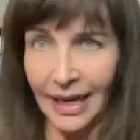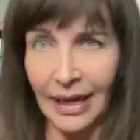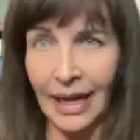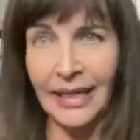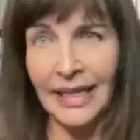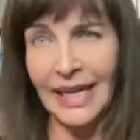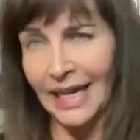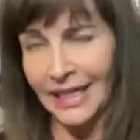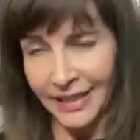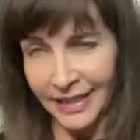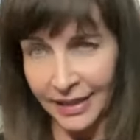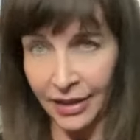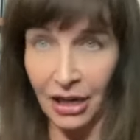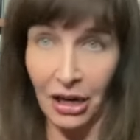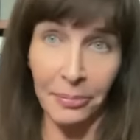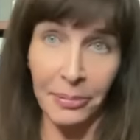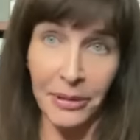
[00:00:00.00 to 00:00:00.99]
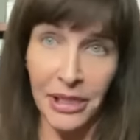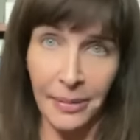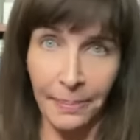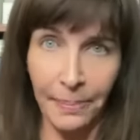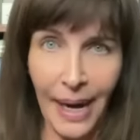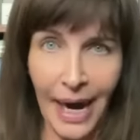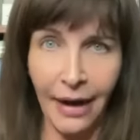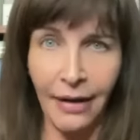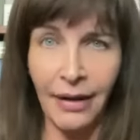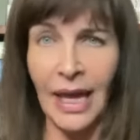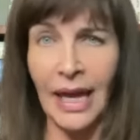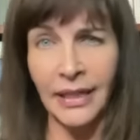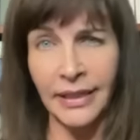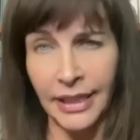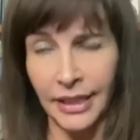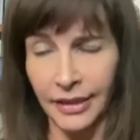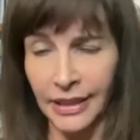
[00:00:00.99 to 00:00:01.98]
yes, there are some
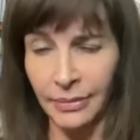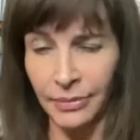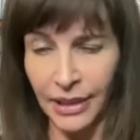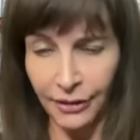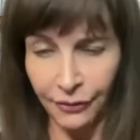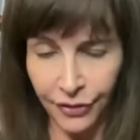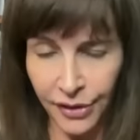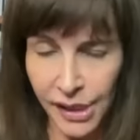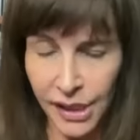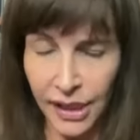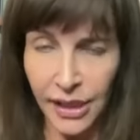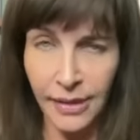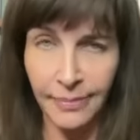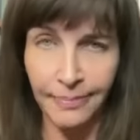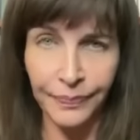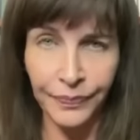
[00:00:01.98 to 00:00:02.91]
parallels, there are some differences.